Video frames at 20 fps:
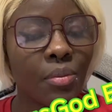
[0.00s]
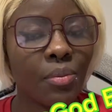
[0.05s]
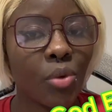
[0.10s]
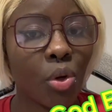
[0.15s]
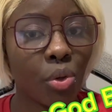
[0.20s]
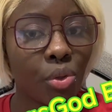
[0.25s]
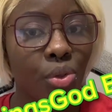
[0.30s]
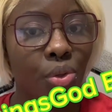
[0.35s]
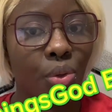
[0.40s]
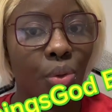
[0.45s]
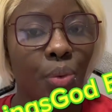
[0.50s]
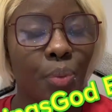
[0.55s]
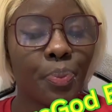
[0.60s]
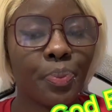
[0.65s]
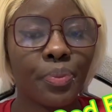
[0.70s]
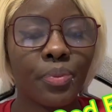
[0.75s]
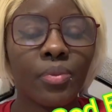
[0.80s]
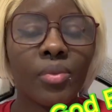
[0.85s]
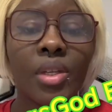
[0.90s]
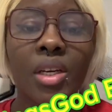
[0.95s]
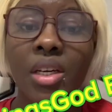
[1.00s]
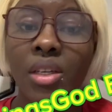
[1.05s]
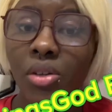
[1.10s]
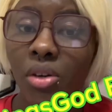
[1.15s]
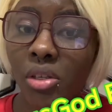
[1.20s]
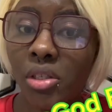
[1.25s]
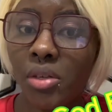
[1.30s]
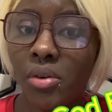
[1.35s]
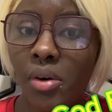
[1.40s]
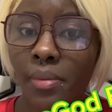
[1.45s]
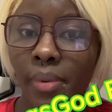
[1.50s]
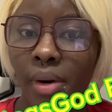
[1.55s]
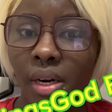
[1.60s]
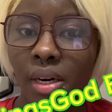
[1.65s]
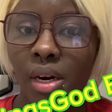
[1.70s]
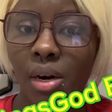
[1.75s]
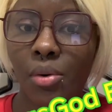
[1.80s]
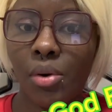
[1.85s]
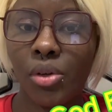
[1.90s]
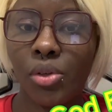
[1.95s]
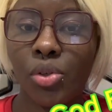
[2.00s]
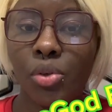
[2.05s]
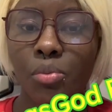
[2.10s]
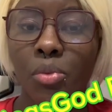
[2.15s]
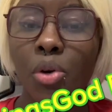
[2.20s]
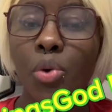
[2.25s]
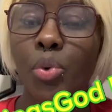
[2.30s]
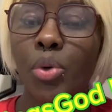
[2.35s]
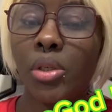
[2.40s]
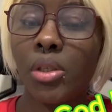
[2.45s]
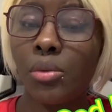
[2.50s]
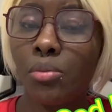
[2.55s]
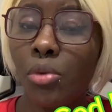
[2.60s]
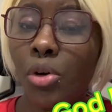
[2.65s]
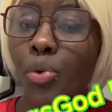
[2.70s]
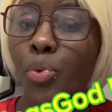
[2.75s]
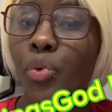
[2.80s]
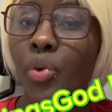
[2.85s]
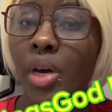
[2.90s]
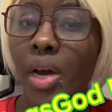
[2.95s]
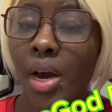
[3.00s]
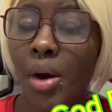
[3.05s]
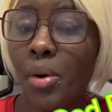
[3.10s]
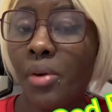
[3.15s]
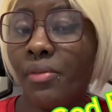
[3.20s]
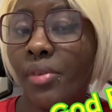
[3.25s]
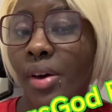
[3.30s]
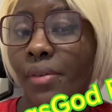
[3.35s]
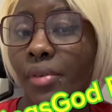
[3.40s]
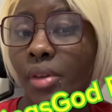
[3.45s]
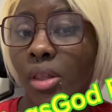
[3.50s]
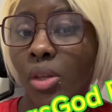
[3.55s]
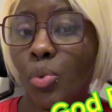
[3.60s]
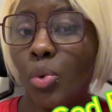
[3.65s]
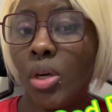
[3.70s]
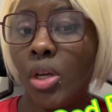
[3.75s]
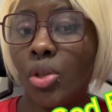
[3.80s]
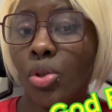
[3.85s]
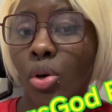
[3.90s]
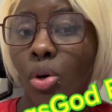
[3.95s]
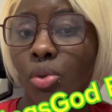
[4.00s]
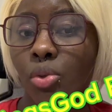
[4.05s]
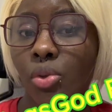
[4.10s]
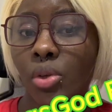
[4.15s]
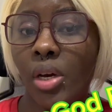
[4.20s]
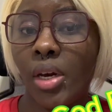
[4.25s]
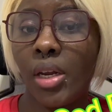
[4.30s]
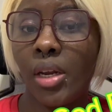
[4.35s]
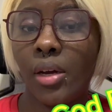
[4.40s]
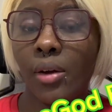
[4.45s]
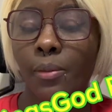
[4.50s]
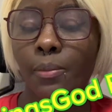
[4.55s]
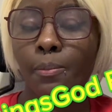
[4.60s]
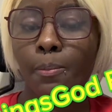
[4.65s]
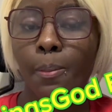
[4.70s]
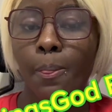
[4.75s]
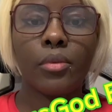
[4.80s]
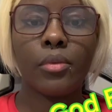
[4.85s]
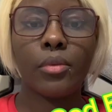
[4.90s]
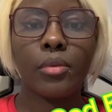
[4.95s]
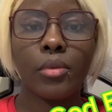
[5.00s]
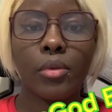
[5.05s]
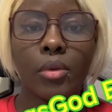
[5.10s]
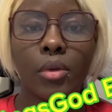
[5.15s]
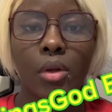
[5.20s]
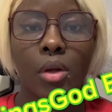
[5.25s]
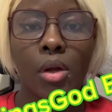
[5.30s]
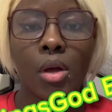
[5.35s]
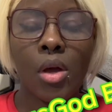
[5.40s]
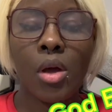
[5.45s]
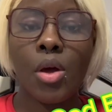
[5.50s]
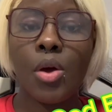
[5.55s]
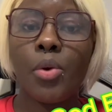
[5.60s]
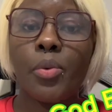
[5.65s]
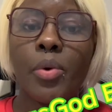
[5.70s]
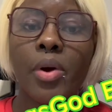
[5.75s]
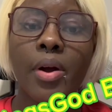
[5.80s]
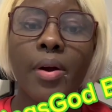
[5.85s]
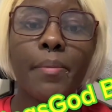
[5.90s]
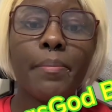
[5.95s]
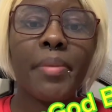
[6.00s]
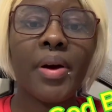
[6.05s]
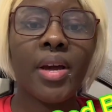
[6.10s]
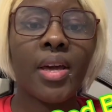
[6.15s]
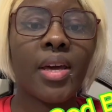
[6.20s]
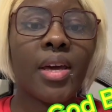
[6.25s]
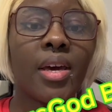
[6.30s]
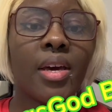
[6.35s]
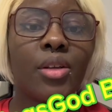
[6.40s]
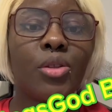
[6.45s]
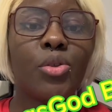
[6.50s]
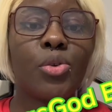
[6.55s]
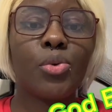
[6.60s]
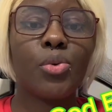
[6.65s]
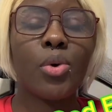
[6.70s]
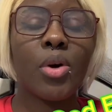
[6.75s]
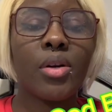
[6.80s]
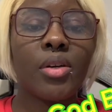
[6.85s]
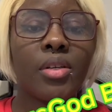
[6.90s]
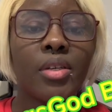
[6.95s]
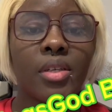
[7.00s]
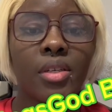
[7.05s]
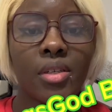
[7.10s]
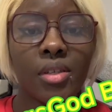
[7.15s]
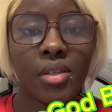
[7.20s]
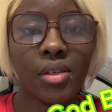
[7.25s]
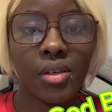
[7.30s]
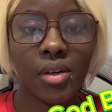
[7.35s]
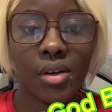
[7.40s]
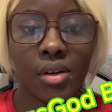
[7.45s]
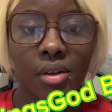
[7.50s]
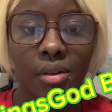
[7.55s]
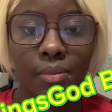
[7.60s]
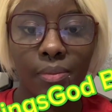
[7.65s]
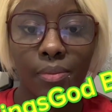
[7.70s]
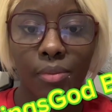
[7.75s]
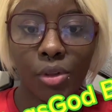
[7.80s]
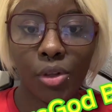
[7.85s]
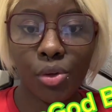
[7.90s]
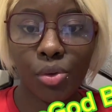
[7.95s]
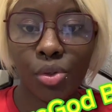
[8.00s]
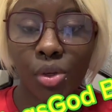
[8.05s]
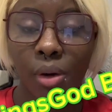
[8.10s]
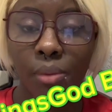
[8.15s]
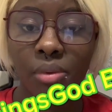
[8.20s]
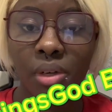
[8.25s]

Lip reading: You are a great seed. Even if so, you don't go, but you are at peace now. You are at peace. You are better than the people who took you.